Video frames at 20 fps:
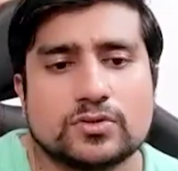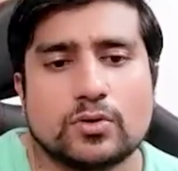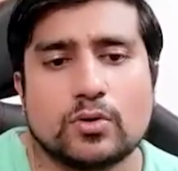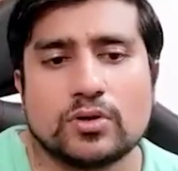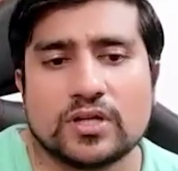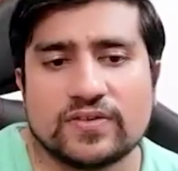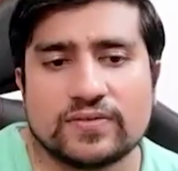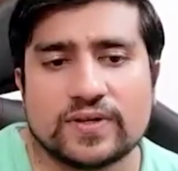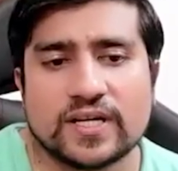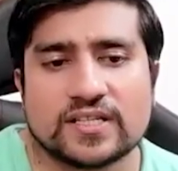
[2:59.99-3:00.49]
all
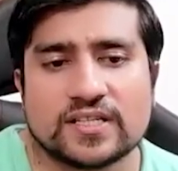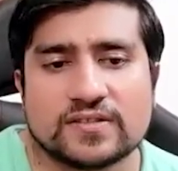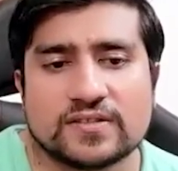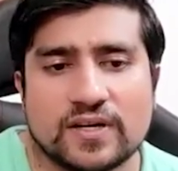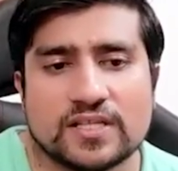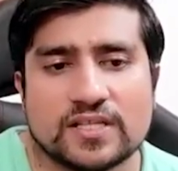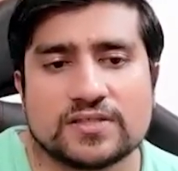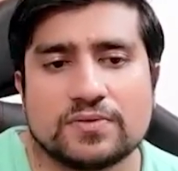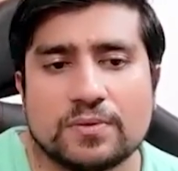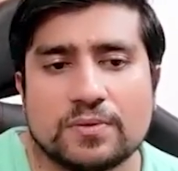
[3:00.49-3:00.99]
the text
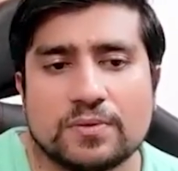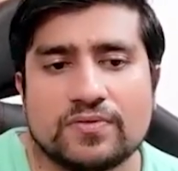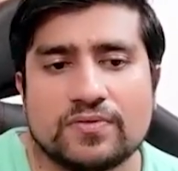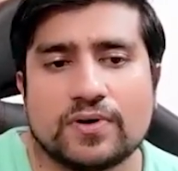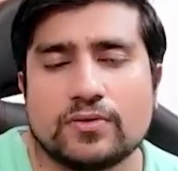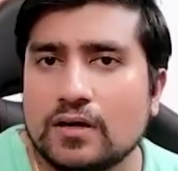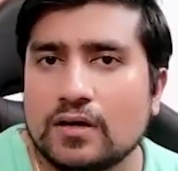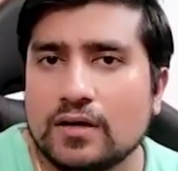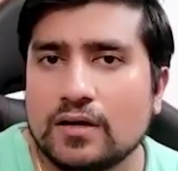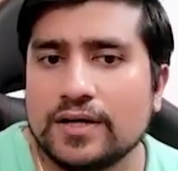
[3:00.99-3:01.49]
files will be
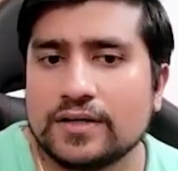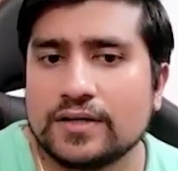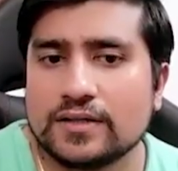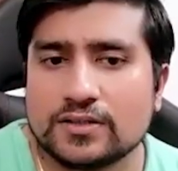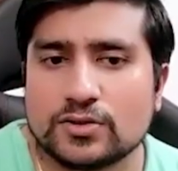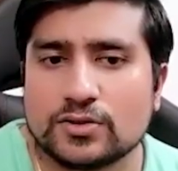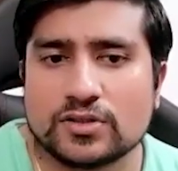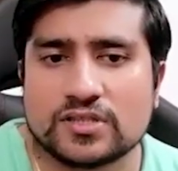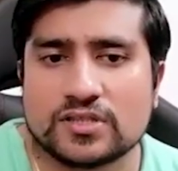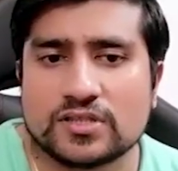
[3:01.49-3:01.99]
found. Clear?
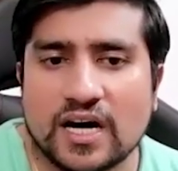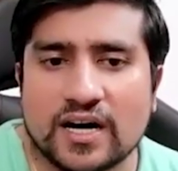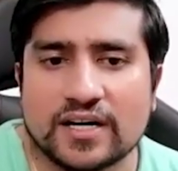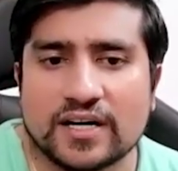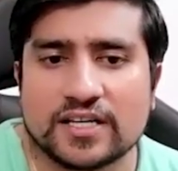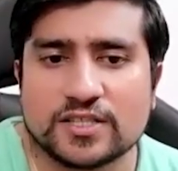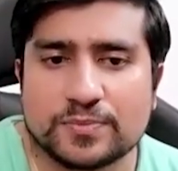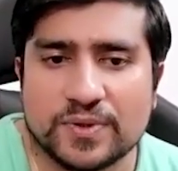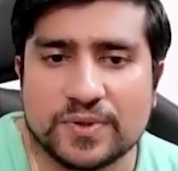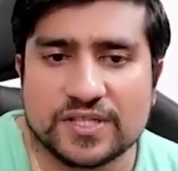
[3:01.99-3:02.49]
So star
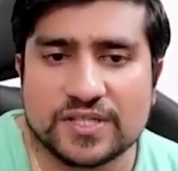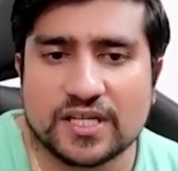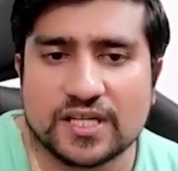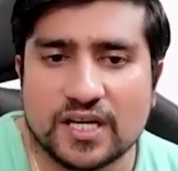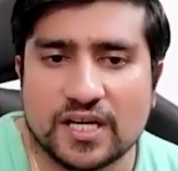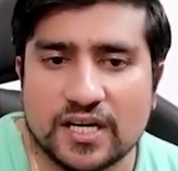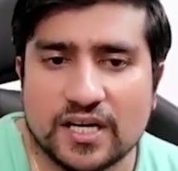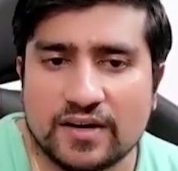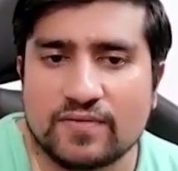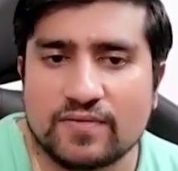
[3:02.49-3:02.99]
is
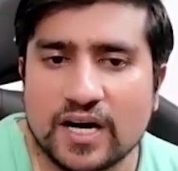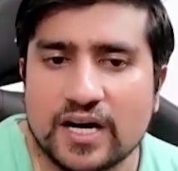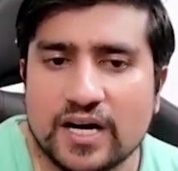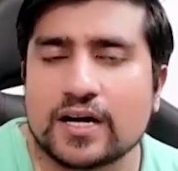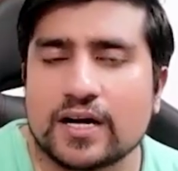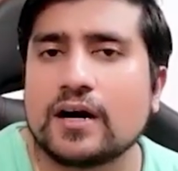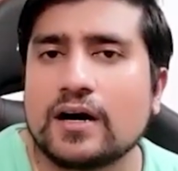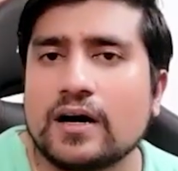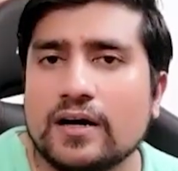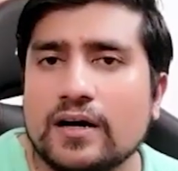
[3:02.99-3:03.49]
basically a
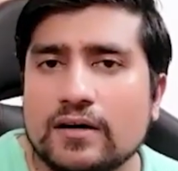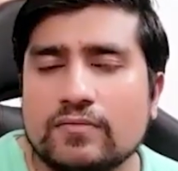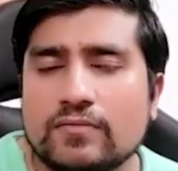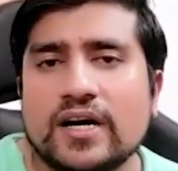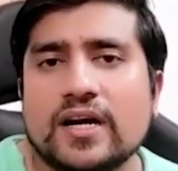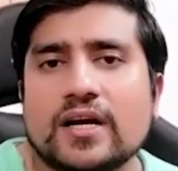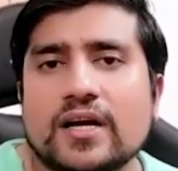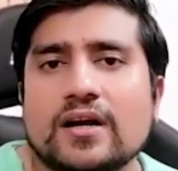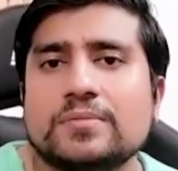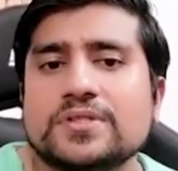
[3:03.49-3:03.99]
wildcard.
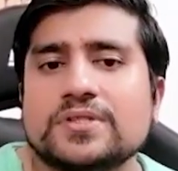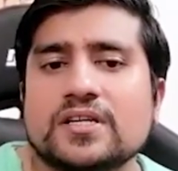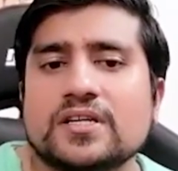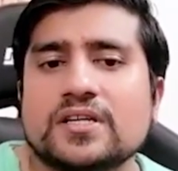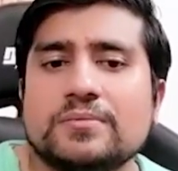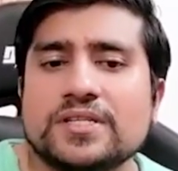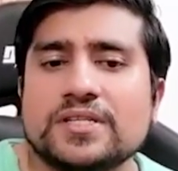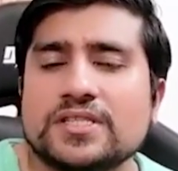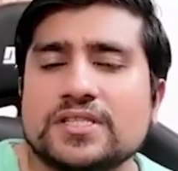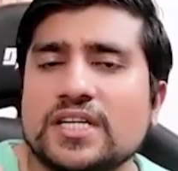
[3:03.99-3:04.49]
Wildcard
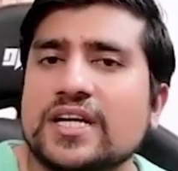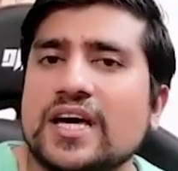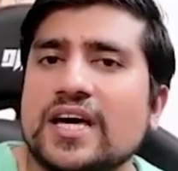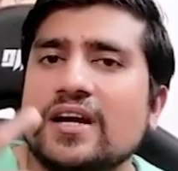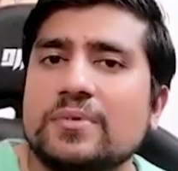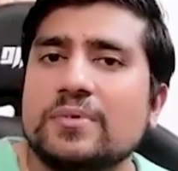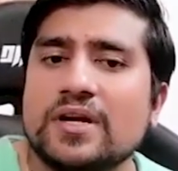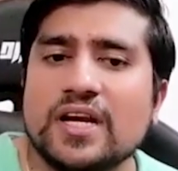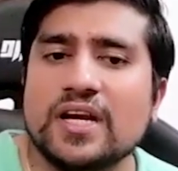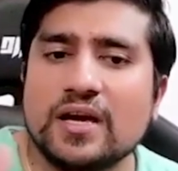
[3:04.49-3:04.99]
basically means it
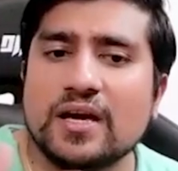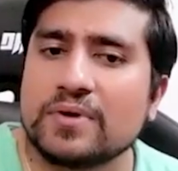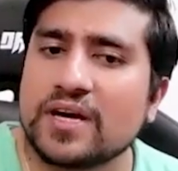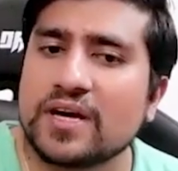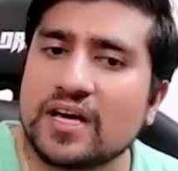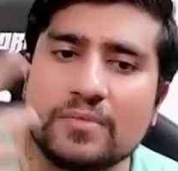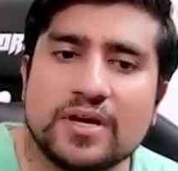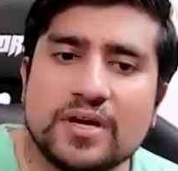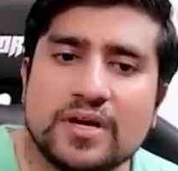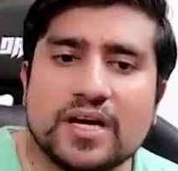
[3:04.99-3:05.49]
can be, name
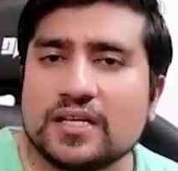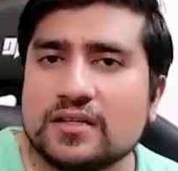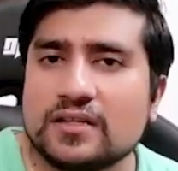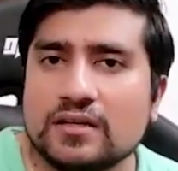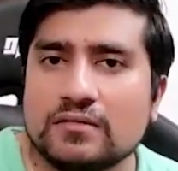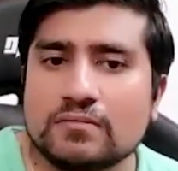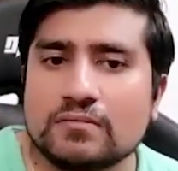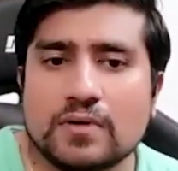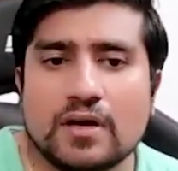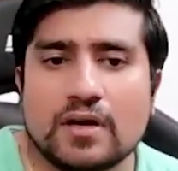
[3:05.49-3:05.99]
can be
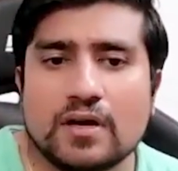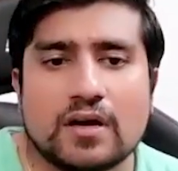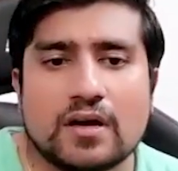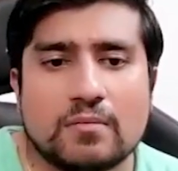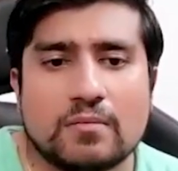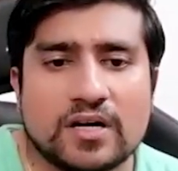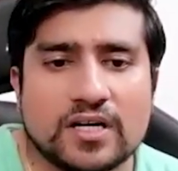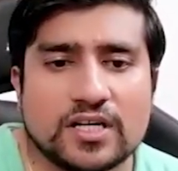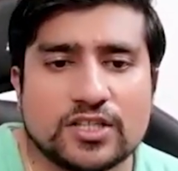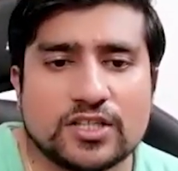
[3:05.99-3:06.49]
anything,
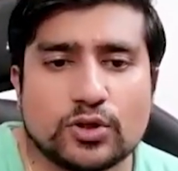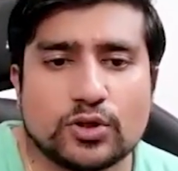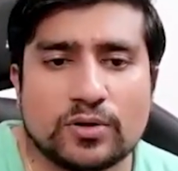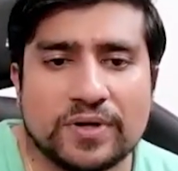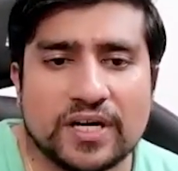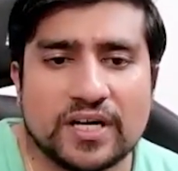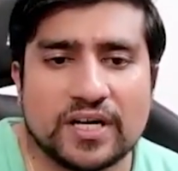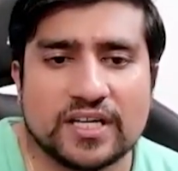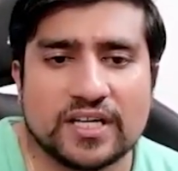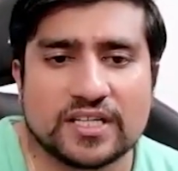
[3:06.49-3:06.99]
but it should
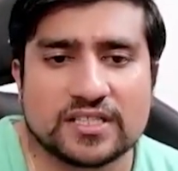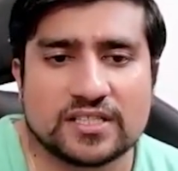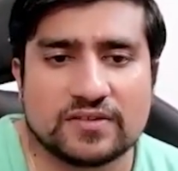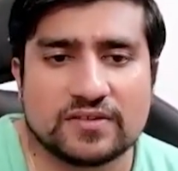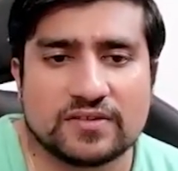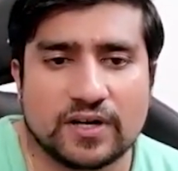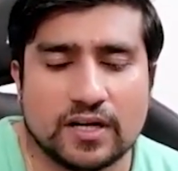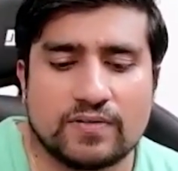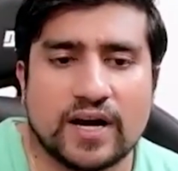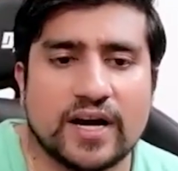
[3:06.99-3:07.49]
be a txt
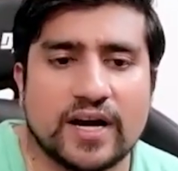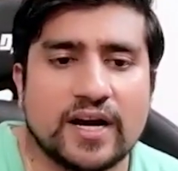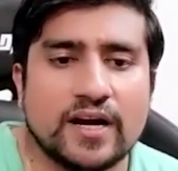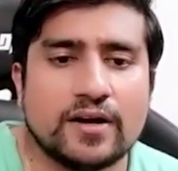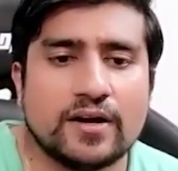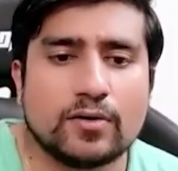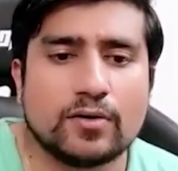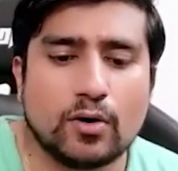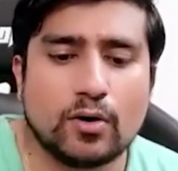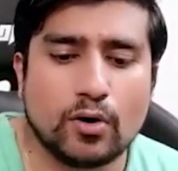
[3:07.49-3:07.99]
file.
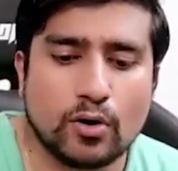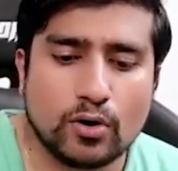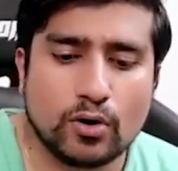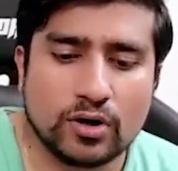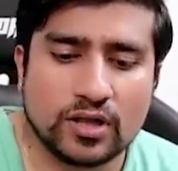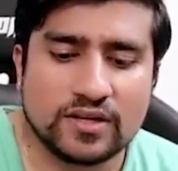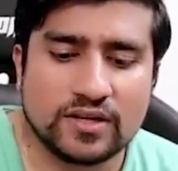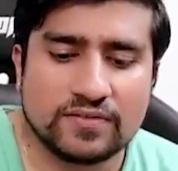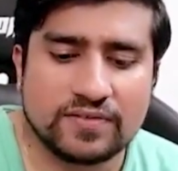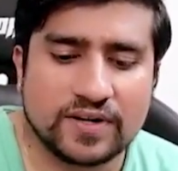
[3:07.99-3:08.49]
Find
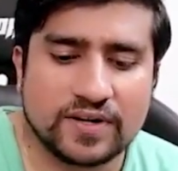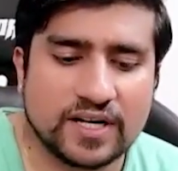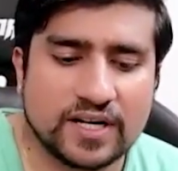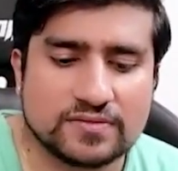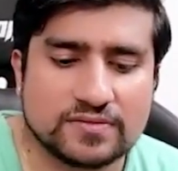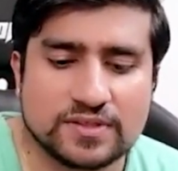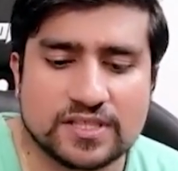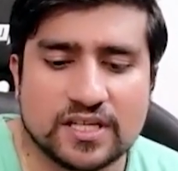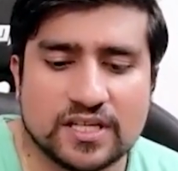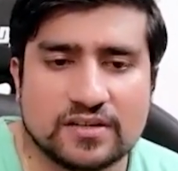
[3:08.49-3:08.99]
all the
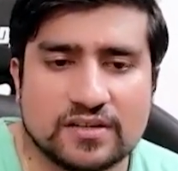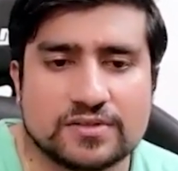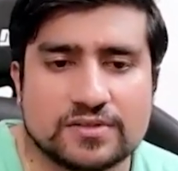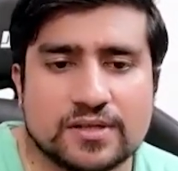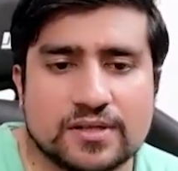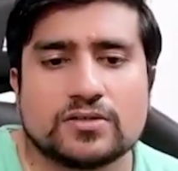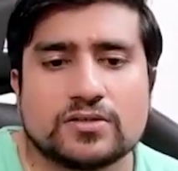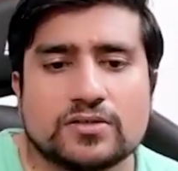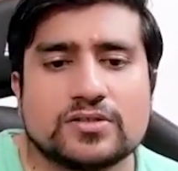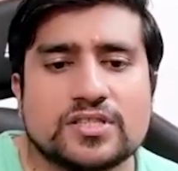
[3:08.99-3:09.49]
files which have
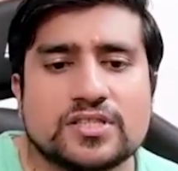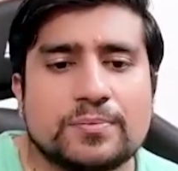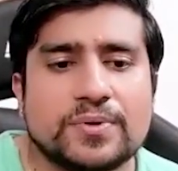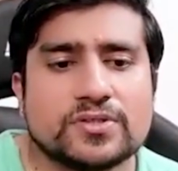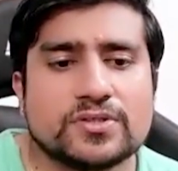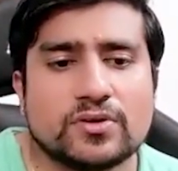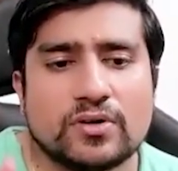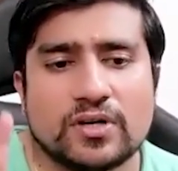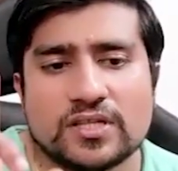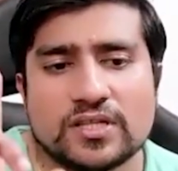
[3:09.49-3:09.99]
zip. So zip
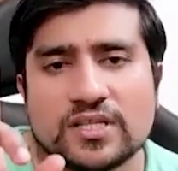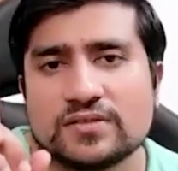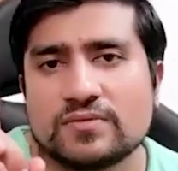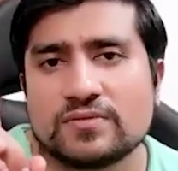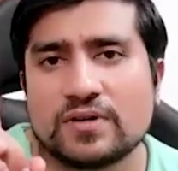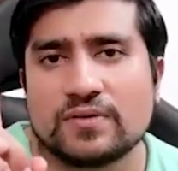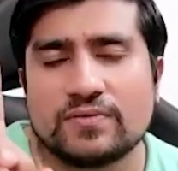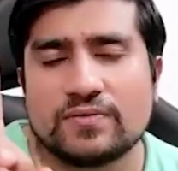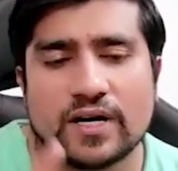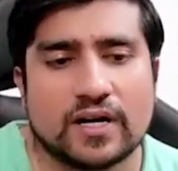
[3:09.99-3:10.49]
is only this
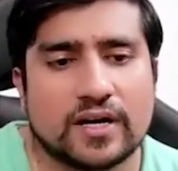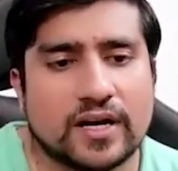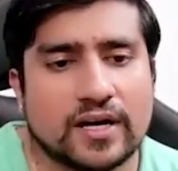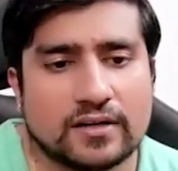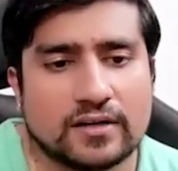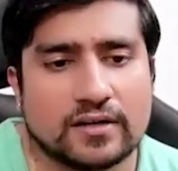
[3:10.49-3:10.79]
one file, right?